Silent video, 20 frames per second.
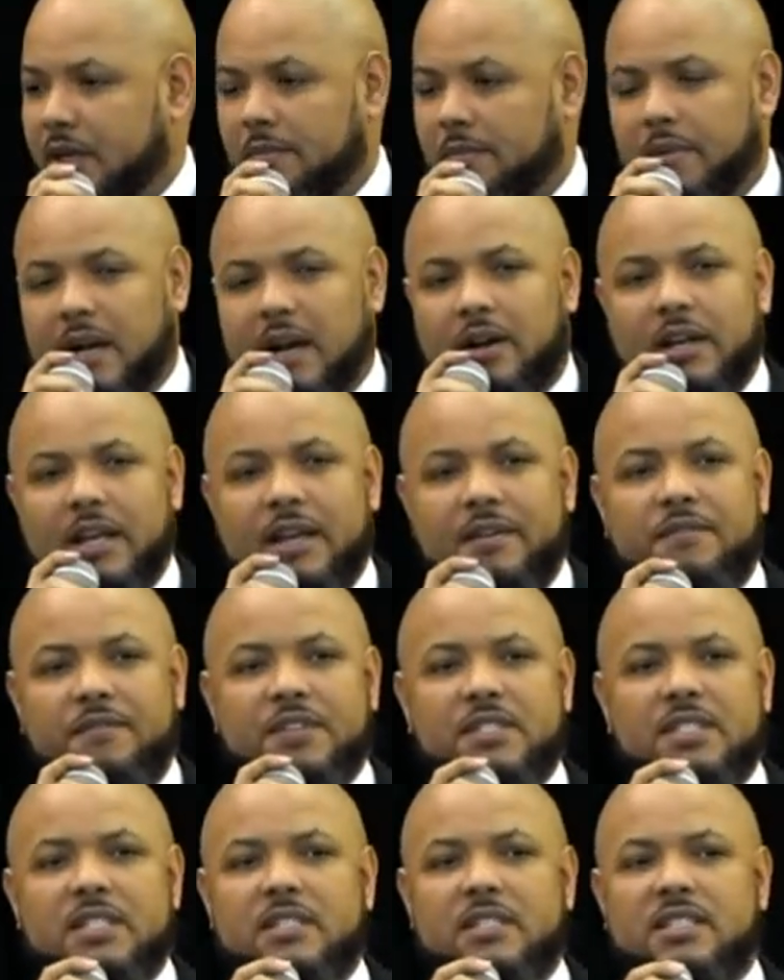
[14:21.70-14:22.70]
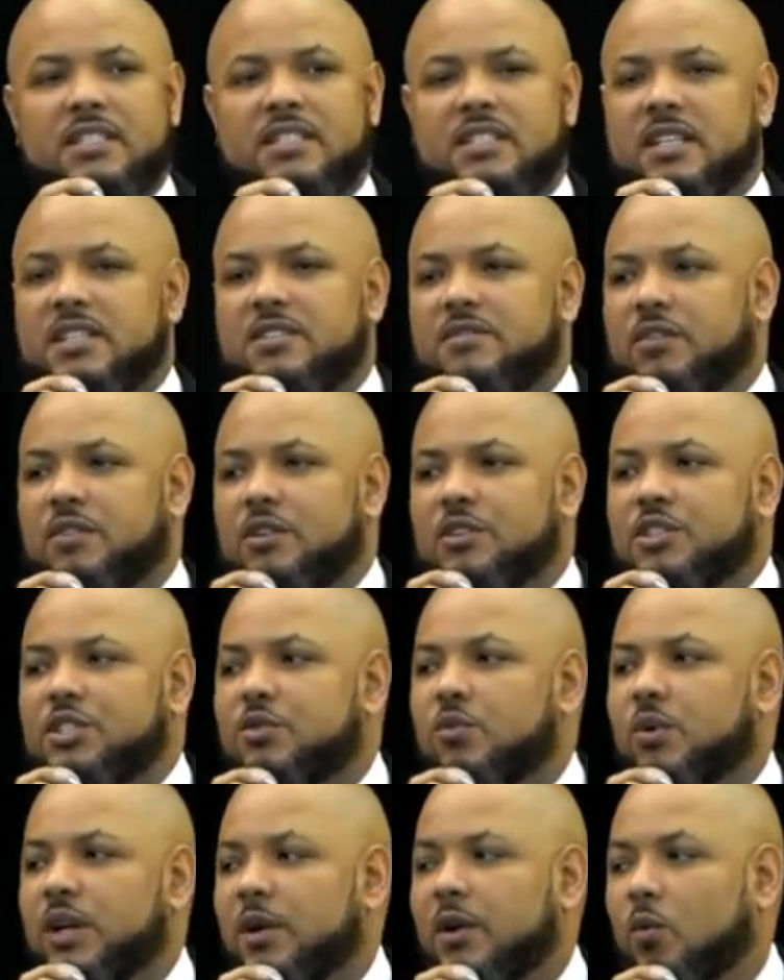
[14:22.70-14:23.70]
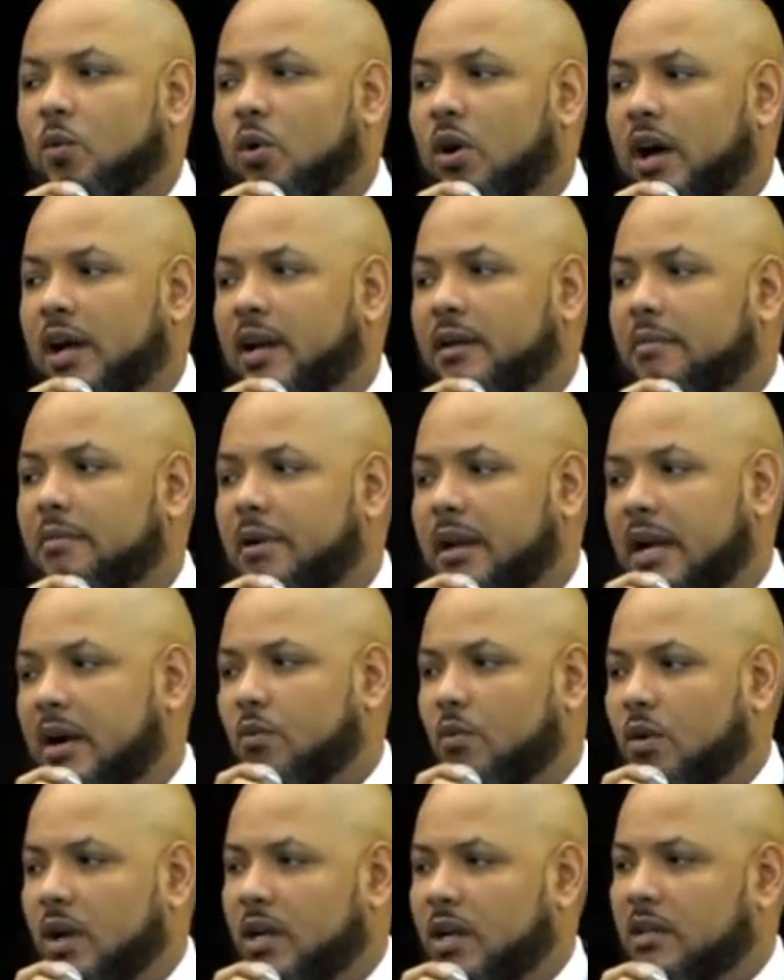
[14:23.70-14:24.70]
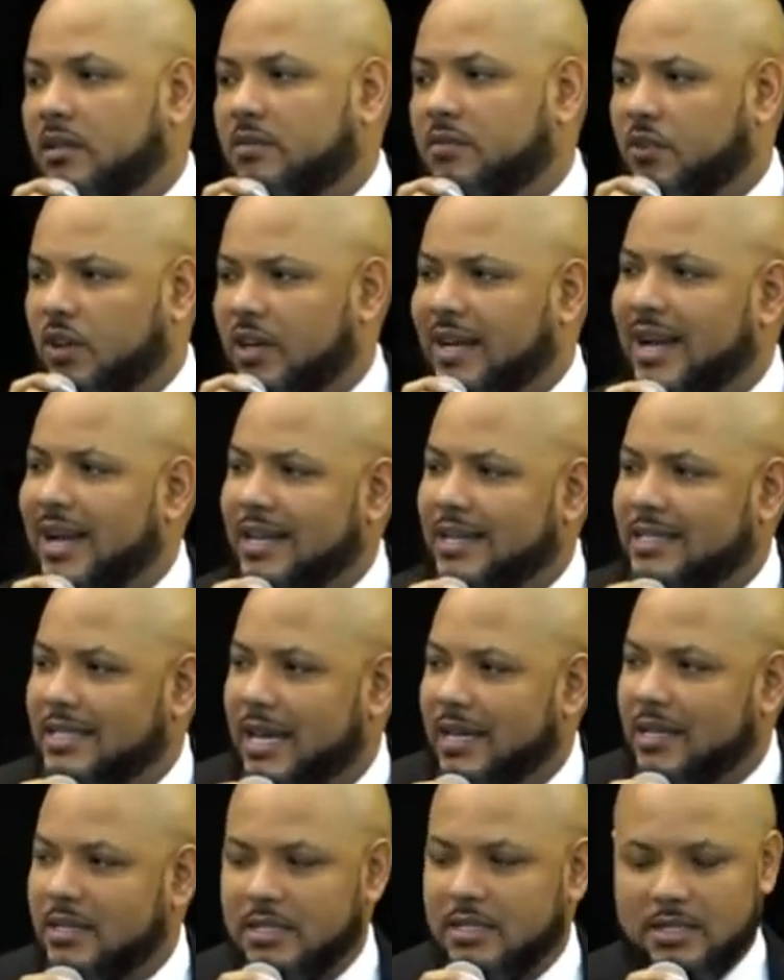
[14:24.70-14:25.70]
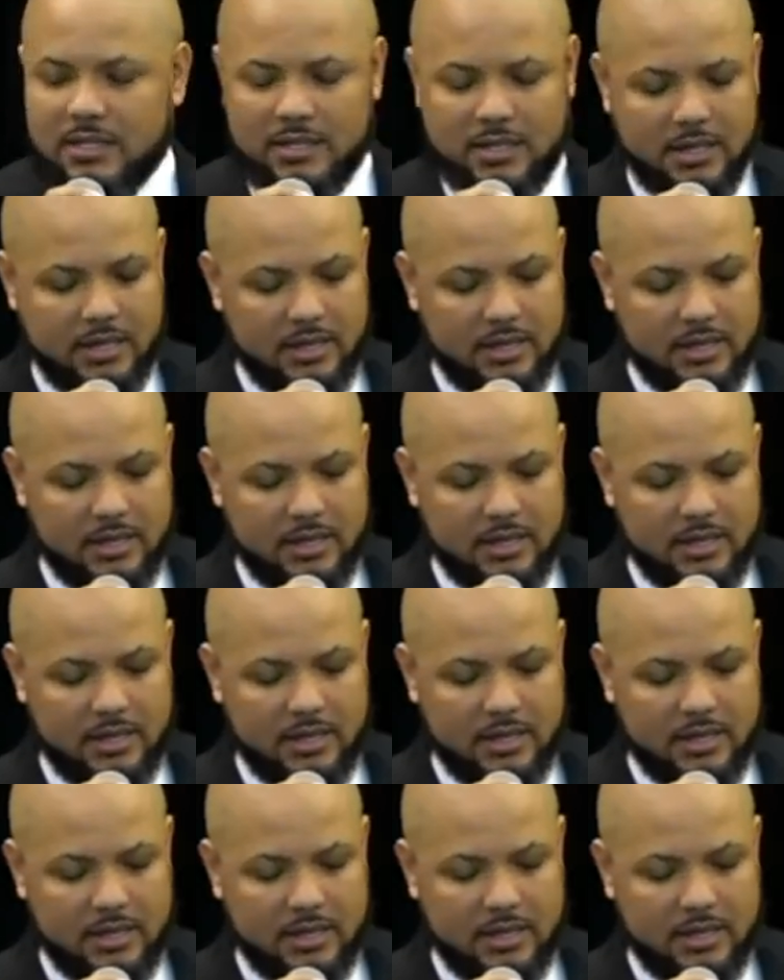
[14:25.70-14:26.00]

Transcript: But our emphasis is just verse 21, but I want it for context